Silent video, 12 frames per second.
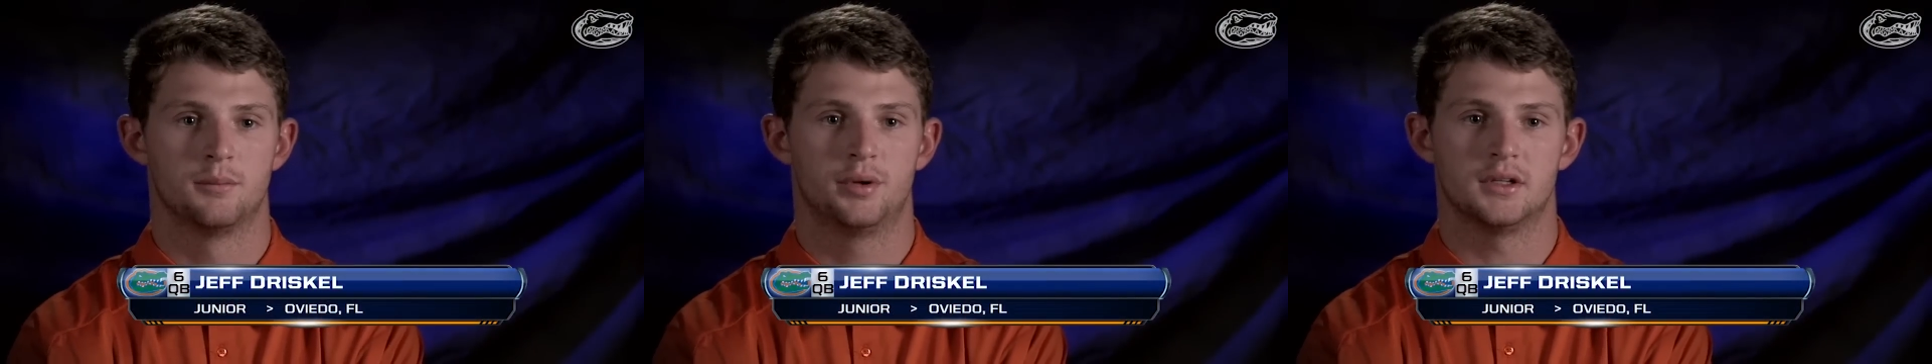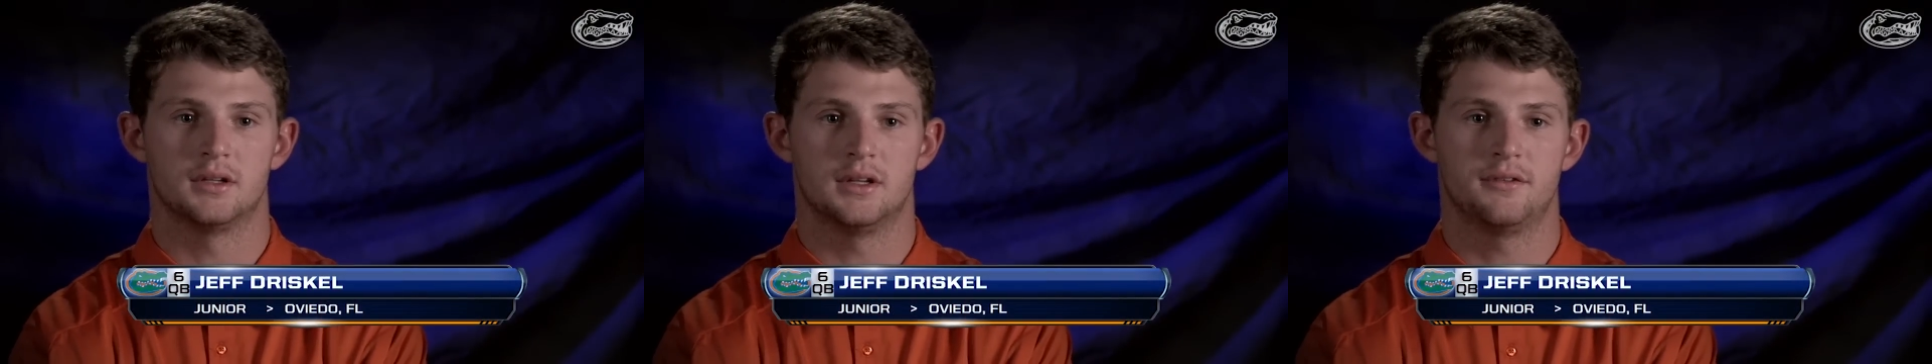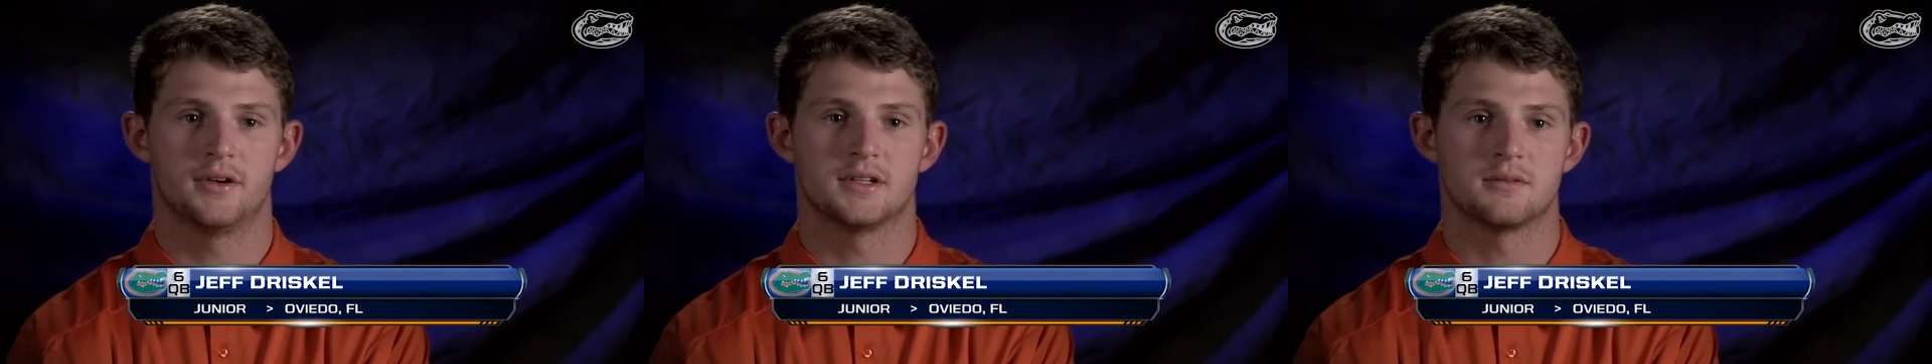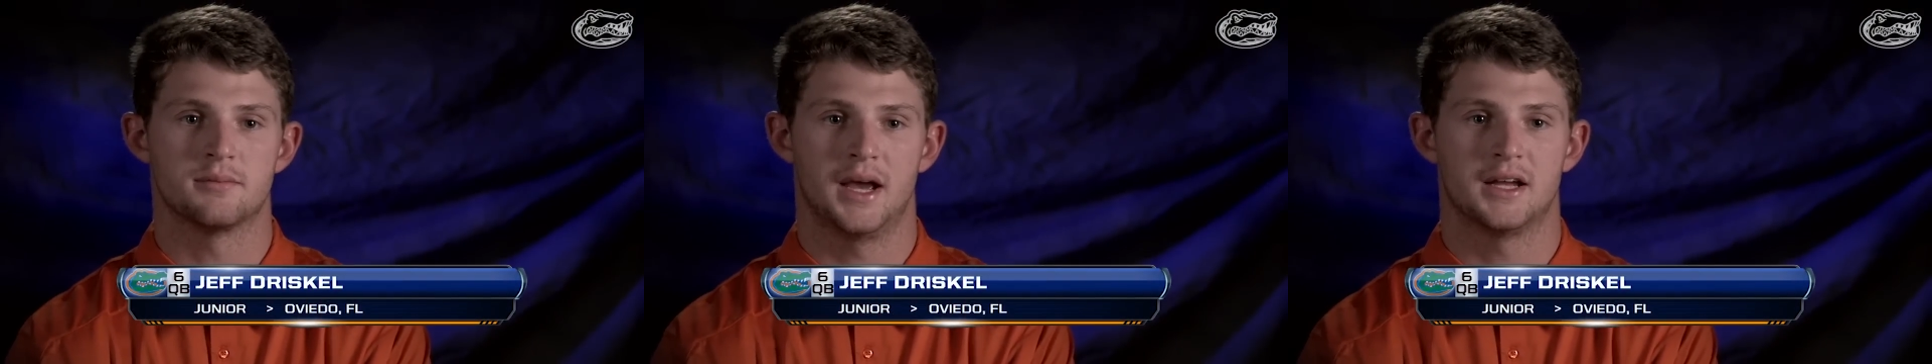put the defense
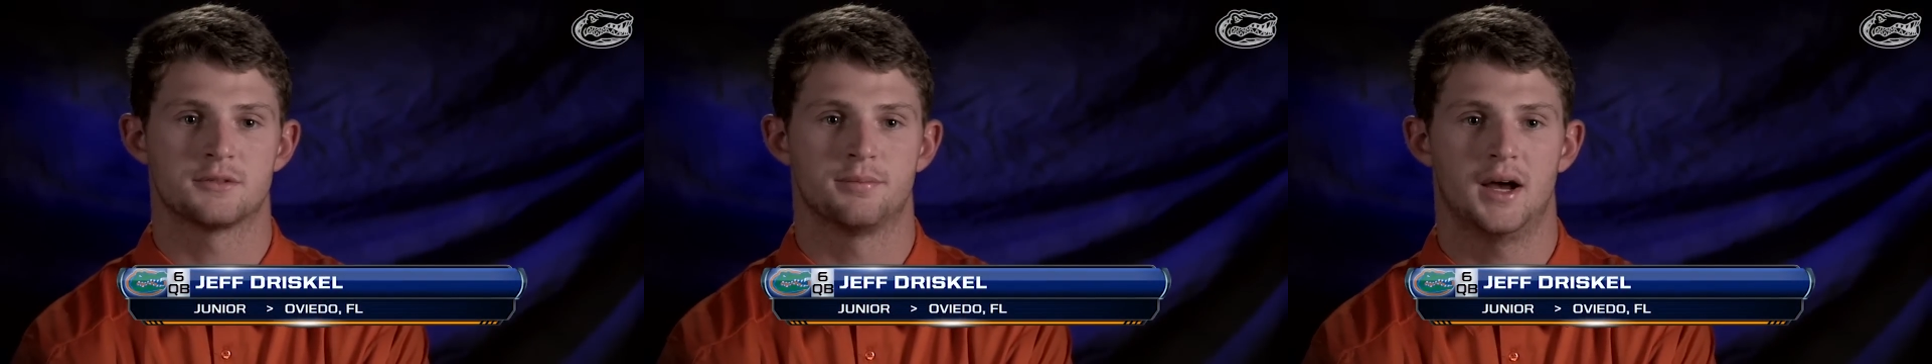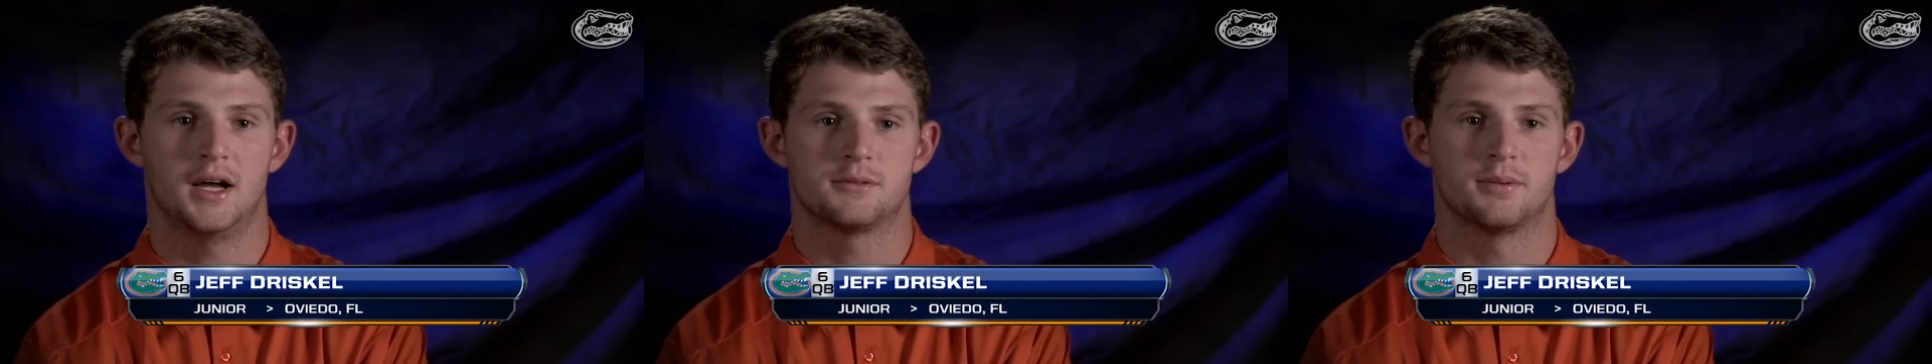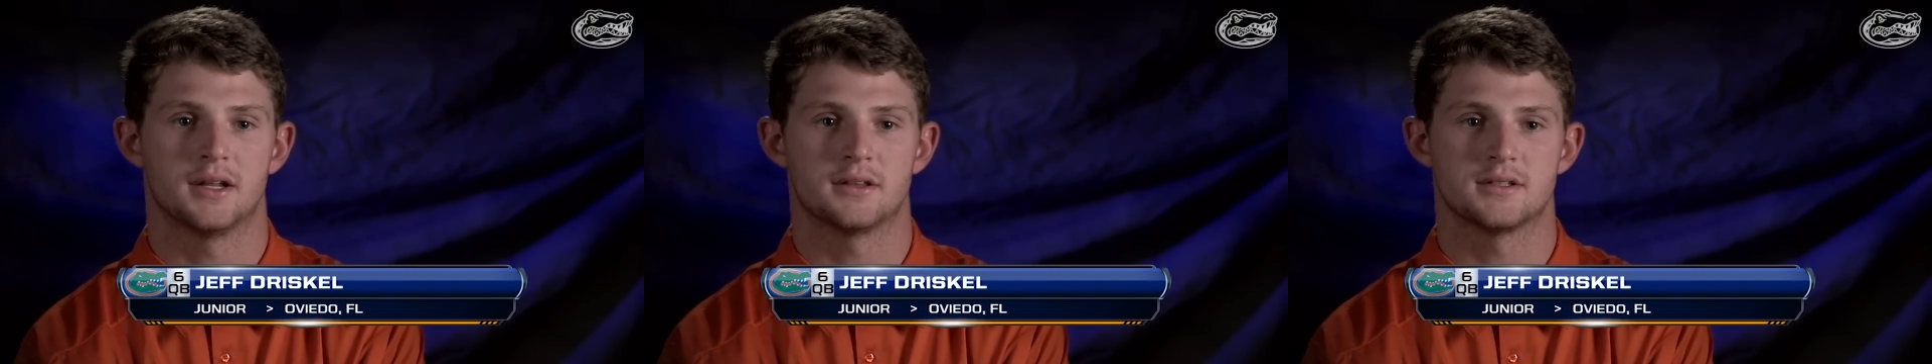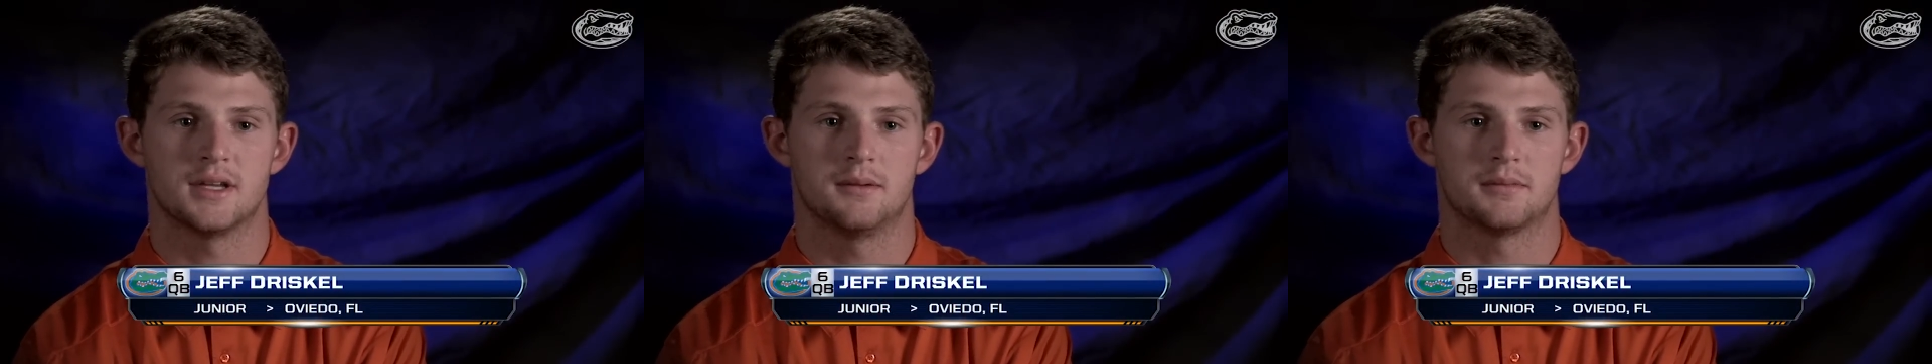in bad spots, but at the
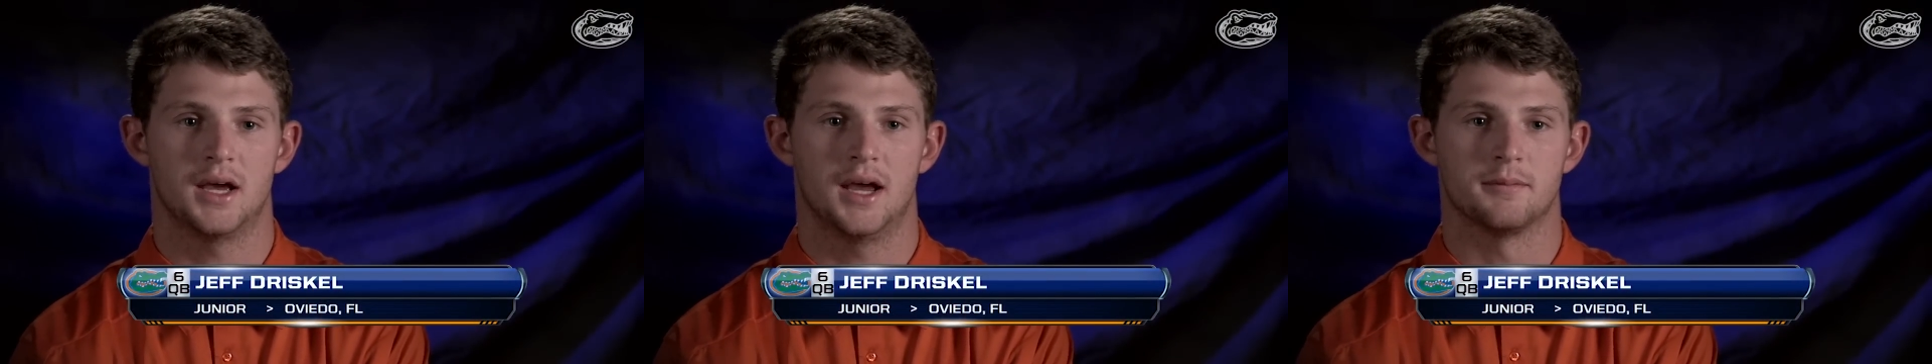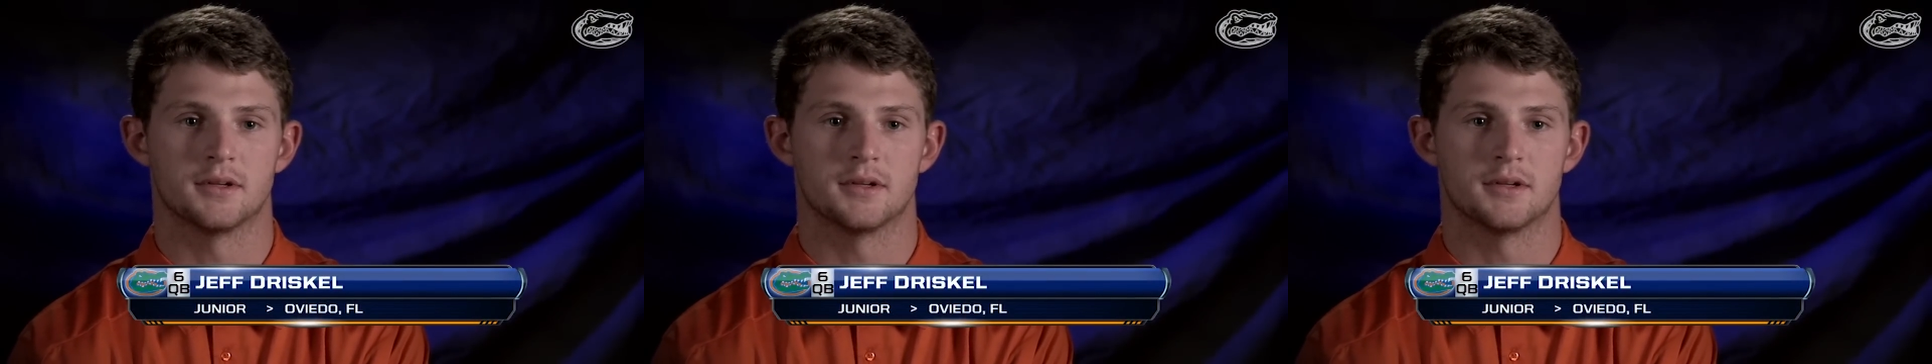same time,